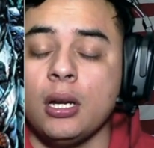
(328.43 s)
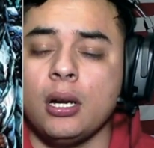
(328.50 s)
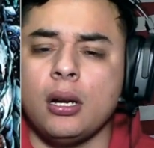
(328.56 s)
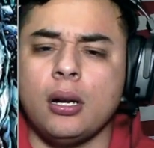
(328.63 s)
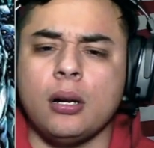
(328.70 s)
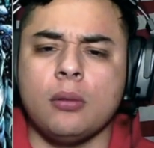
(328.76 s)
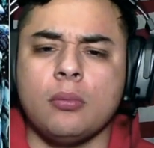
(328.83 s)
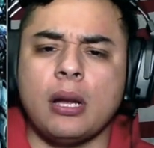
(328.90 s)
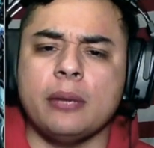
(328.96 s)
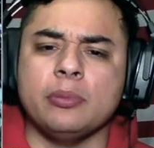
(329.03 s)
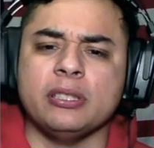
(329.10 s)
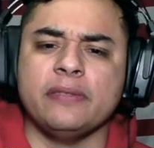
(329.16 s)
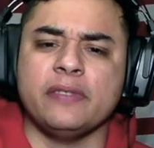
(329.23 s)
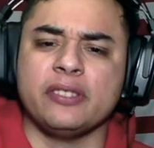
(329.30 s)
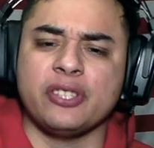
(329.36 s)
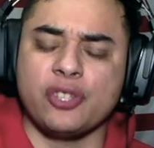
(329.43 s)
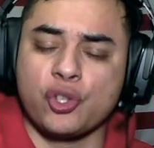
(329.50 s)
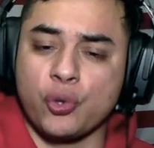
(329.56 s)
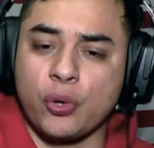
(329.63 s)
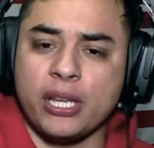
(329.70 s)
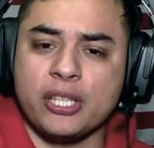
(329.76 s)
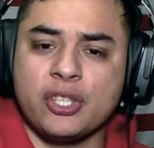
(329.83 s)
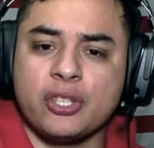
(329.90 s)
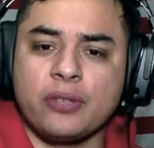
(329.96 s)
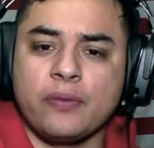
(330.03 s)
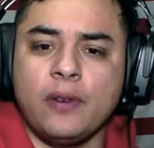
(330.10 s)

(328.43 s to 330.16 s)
I believe it's The Trench.